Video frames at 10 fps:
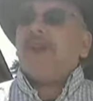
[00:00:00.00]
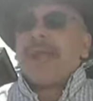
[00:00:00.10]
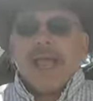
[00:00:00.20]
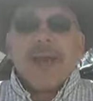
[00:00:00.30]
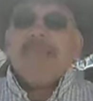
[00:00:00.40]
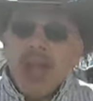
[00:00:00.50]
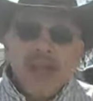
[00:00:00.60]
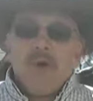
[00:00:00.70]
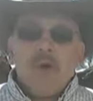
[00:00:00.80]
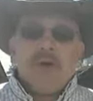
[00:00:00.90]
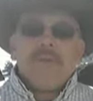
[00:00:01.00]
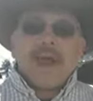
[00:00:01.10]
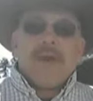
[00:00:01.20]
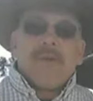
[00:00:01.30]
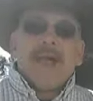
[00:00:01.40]
okay, I'm not going to order
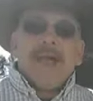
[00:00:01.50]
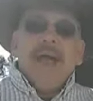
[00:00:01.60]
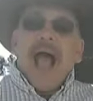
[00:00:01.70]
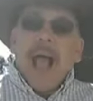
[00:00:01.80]
right away.